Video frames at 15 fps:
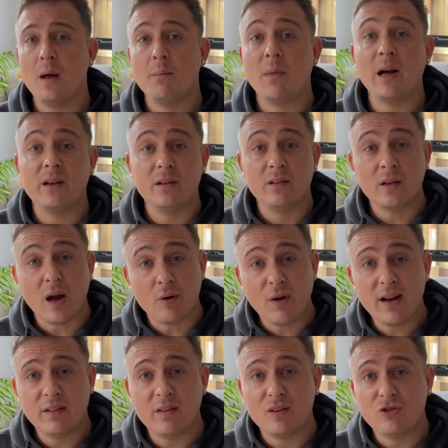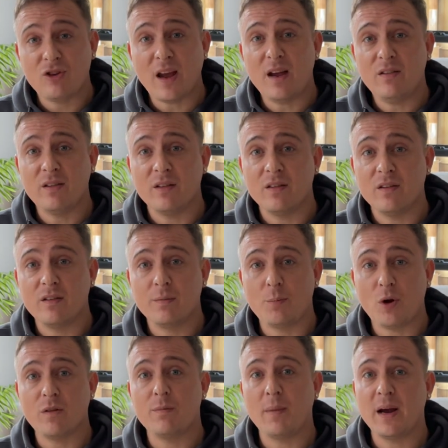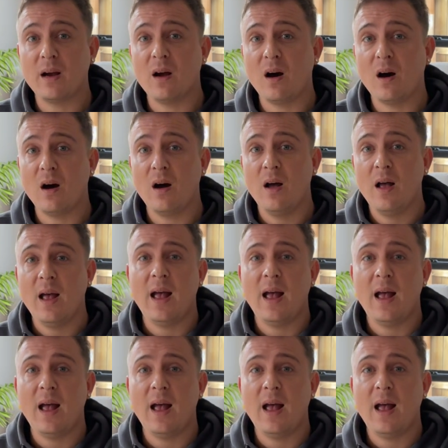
my director Jason spots my car